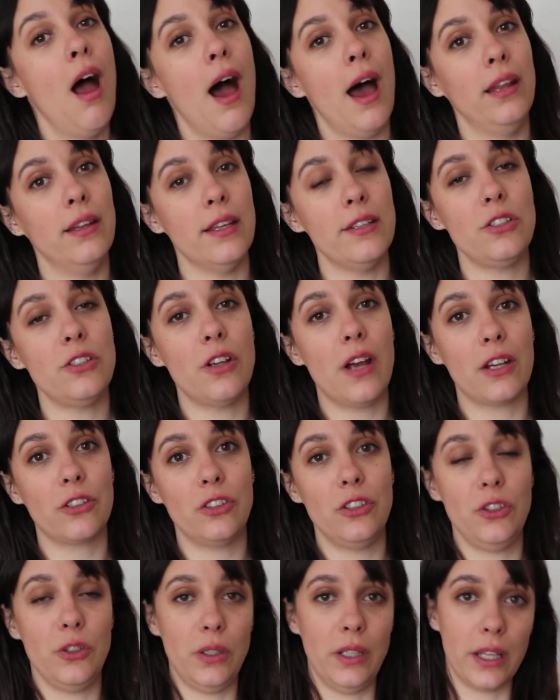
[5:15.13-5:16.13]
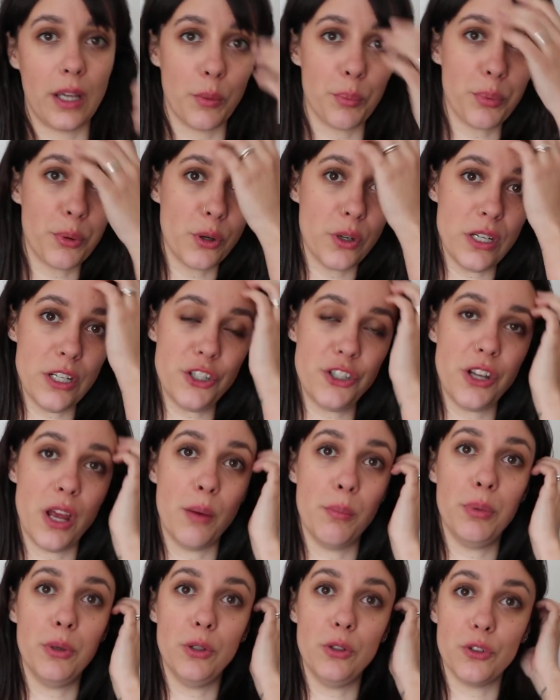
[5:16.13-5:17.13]
Unless you're actually doing like a
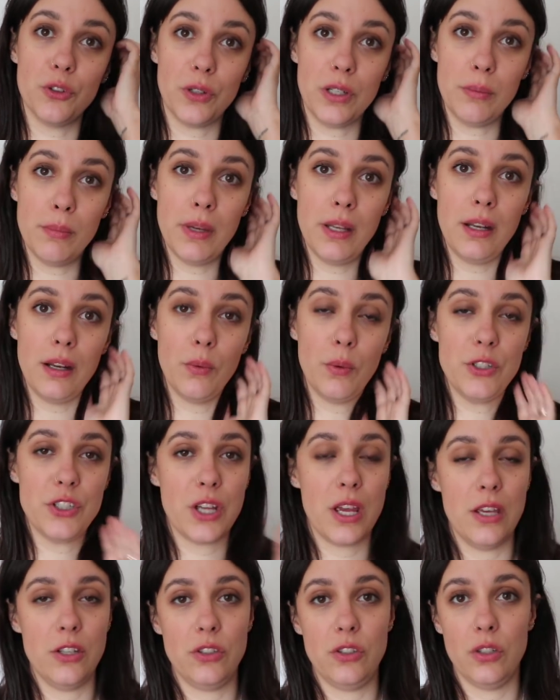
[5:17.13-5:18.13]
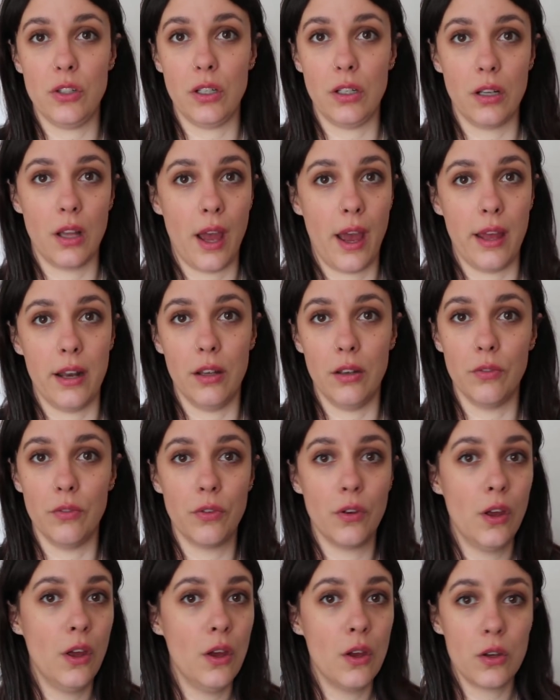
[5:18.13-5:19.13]
pre-shampoo treatment, in which case you can kind
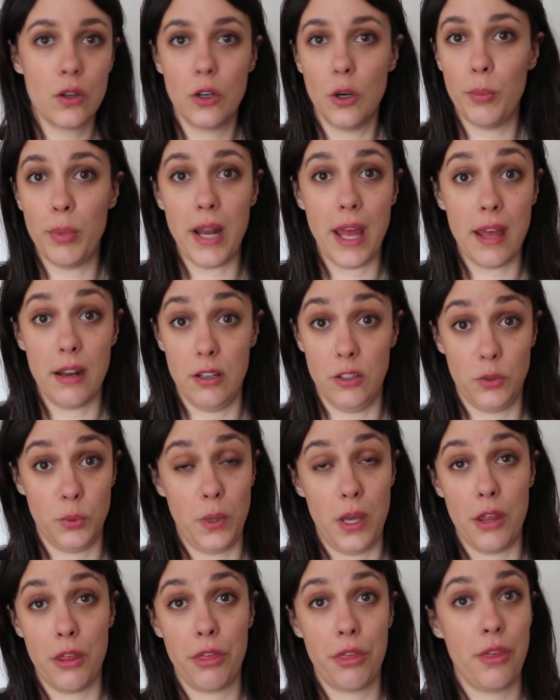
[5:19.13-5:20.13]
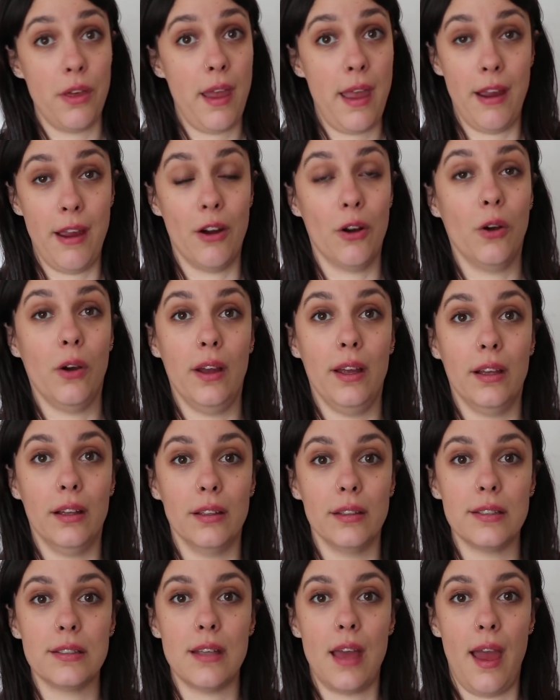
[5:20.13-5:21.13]
of go bananas with hair
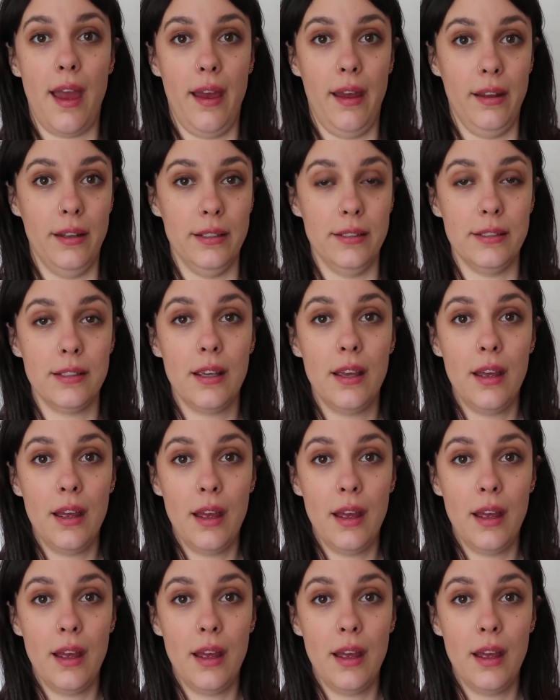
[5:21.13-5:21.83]
oils, and